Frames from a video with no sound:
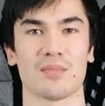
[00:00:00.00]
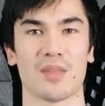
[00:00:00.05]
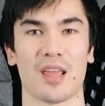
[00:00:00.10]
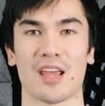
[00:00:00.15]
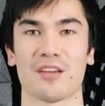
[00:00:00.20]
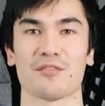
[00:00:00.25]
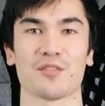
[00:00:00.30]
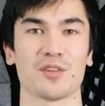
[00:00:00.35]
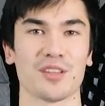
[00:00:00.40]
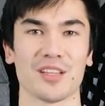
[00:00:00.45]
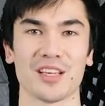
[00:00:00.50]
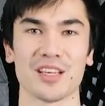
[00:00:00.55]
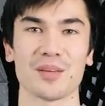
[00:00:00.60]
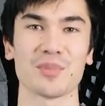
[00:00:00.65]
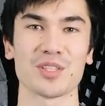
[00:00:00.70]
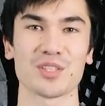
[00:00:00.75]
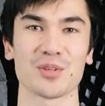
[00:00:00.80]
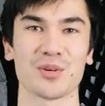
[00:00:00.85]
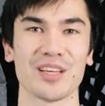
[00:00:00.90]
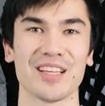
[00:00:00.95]
everything in
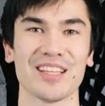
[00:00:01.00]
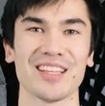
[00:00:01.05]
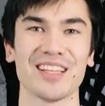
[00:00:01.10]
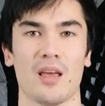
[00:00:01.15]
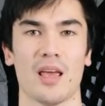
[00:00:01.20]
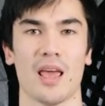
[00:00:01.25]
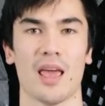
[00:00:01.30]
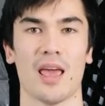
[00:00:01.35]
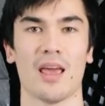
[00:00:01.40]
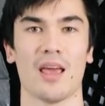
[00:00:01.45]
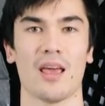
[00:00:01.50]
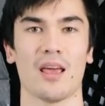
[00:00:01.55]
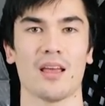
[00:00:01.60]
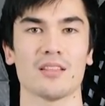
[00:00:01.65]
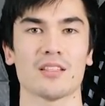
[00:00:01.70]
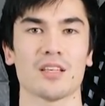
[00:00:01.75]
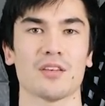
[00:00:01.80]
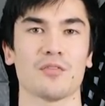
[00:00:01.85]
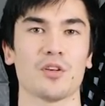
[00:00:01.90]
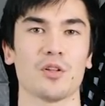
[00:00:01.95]
between.
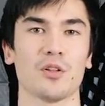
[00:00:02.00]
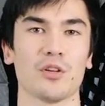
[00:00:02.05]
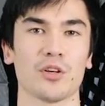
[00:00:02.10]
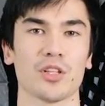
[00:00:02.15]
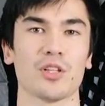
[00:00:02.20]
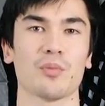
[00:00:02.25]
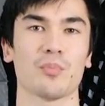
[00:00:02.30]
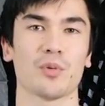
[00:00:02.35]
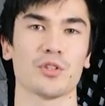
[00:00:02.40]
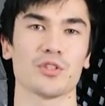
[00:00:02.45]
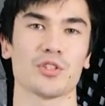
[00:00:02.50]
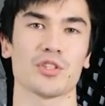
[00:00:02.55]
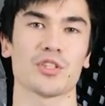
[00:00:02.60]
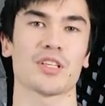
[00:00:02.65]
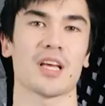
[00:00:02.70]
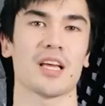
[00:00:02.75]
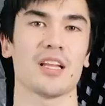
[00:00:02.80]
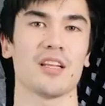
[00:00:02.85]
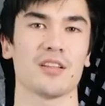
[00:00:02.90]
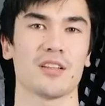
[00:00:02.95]
And if you're looking to purchase
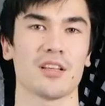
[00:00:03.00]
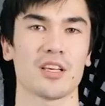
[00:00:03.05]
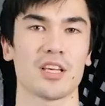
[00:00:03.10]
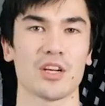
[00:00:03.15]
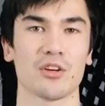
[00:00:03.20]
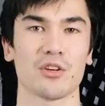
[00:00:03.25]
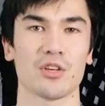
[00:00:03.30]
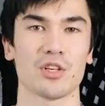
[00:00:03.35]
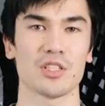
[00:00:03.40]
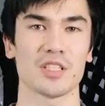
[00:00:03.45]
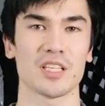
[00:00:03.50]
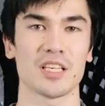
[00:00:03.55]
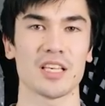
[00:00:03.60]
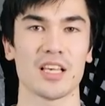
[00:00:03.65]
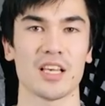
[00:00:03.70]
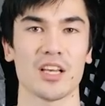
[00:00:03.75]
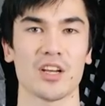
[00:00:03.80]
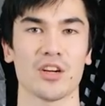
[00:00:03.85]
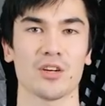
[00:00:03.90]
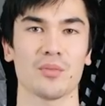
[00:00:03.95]
any of the gear you see
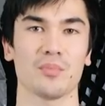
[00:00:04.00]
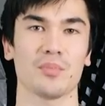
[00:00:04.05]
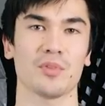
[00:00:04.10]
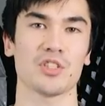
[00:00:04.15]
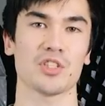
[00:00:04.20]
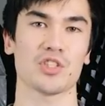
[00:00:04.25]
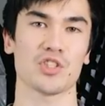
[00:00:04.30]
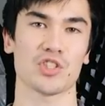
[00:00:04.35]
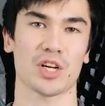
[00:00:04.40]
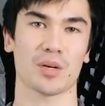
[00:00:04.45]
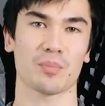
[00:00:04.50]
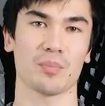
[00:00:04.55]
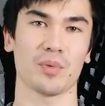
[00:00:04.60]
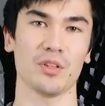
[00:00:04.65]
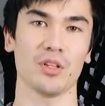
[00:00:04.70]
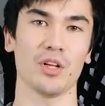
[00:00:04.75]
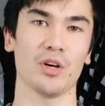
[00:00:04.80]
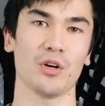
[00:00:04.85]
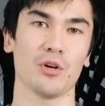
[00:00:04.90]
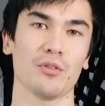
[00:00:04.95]
here, please check
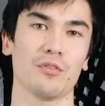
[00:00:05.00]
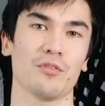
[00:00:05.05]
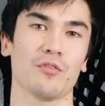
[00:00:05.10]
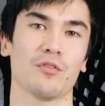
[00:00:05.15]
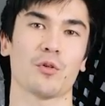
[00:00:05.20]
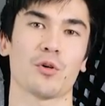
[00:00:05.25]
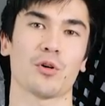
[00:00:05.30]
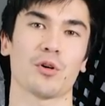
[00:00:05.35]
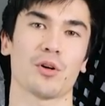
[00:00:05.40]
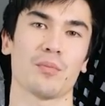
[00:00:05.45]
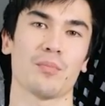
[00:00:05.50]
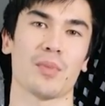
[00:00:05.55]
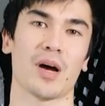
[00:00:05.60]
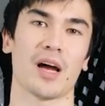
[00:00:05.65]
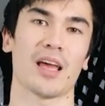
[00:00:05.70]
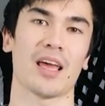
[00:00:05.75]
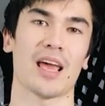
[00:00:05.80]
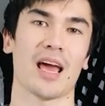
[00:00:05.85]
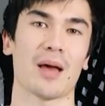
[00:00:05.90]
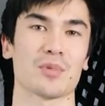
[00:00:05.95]
below for
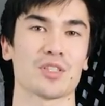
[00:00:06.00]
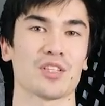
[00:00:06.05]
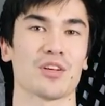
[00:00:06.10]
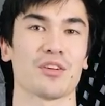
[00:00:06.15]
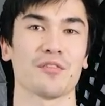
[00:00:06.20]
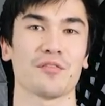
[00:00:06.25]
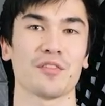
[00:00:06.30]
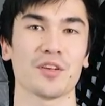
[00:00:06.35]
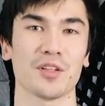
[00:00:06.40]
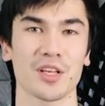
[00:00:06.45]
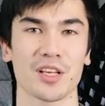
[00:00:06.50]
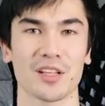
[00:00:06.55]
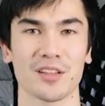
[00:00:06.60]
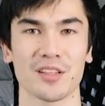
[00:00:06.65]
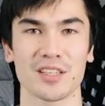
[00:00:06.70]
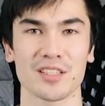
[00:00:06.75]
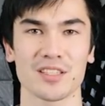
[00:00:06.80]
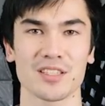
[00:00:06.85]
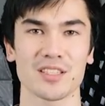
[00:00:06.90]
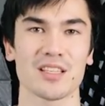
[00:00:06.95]
my Amazon affiliate
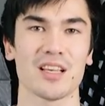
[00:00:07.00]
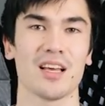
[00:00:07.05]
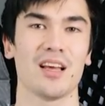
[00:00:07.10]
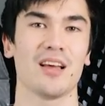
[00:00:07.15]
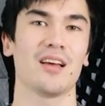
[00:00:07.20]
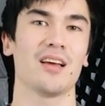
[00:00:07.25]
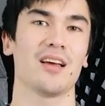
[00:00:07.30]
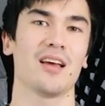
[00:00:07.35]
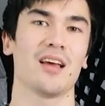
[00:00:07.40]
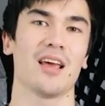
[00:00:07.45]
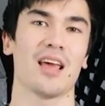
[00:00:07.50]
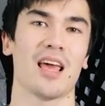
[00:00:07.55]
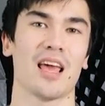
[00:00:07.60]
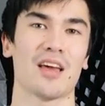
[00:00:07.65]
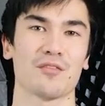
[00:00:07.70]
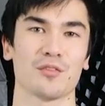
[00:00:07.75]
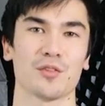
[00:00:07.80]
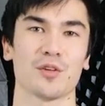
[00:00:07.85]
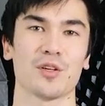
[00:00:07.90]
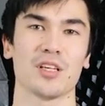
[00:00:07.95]
links.
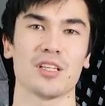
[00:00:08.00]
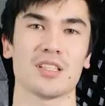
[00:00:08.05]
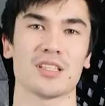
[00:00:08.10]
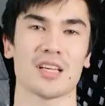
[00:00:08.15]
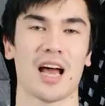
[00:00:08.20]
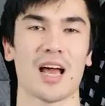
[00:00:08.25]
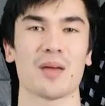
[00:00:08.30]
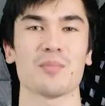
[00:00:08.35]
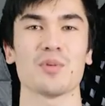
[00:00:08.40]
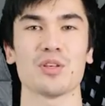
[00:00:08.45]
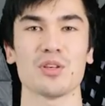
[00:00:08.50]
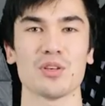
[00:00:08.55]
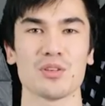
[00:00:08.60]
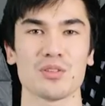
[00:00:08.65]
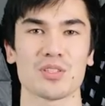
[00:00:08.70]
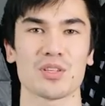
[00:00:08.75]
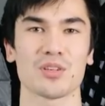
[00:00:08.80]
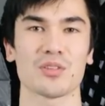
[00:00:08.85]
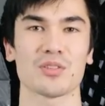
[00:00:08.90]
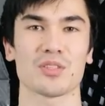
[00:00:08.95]
Every time you
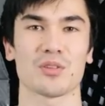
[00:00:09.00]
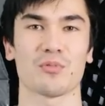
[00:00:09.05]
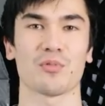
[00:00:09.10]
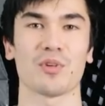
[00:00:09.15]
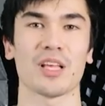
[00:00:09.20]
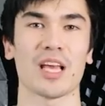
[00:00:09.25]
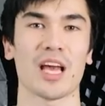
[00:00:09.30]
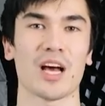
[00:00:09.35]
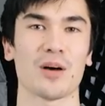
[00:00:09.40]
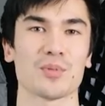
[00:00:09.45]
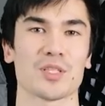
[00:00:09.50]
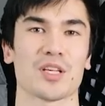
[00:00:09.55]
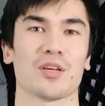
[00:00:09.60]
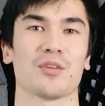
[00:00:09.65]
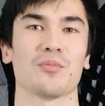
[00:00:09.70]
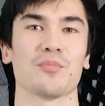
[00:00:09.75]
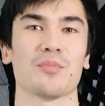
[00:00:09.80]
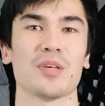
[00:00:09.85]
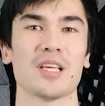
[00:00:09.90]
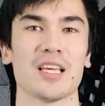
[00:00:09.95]
use those, it really helps
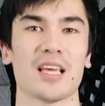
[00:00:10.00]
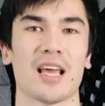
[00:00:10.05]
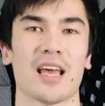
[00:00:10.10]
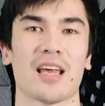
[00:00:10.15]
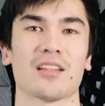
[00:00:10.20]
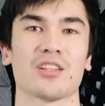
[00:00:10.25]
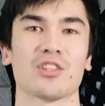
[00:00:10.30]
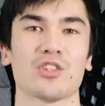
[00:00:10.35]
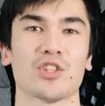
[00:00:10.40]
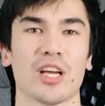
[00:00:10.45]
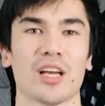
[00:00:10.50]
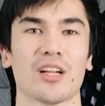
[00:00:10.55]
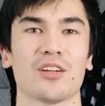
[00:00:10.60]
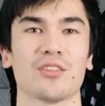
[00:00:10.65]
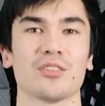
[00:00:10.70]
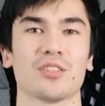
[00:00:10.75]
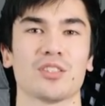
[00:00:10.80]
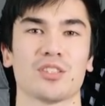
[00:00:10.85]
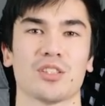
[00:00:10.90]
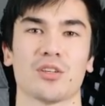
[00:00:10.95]
out me and the
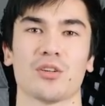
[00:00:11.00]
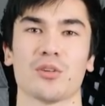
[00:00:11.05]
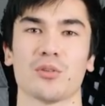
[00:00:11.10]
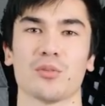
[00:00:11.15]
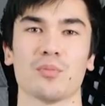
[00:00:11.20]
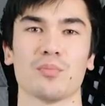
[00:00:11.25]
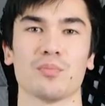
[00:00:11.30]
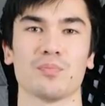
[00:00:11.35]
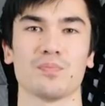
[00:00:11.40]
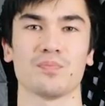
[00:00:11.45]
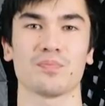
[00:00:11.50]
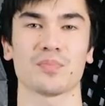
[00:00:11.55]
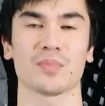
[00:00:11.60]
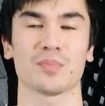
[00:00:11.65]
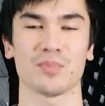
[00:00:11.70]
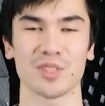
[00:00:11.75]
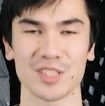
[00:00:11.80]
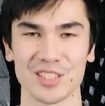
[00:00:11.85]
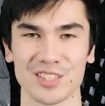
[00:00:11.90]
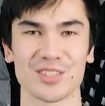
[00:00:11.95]
channel, so
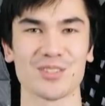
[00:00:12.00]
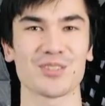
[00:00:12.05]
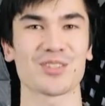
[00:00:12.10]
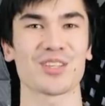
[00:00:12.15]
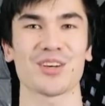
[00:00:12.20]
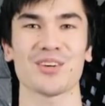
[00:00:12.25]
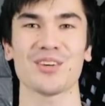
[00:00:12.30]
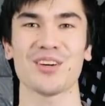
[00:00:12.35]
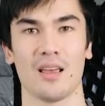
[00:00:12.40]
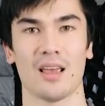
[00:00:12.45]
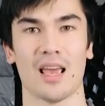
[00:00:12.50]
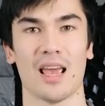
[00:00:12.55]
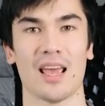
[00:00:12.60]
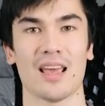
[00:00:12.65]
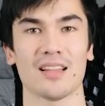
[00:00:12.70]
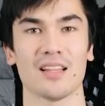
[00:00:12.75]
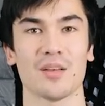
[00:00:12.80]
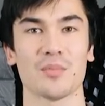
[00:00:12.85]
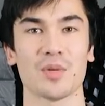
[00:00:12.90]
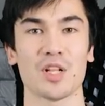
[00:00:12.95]
please do so.
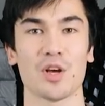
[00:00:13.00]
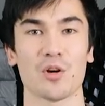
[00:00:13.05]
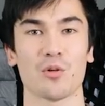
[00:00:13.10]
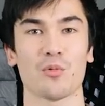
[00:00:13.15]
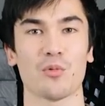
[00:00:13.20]
And let me know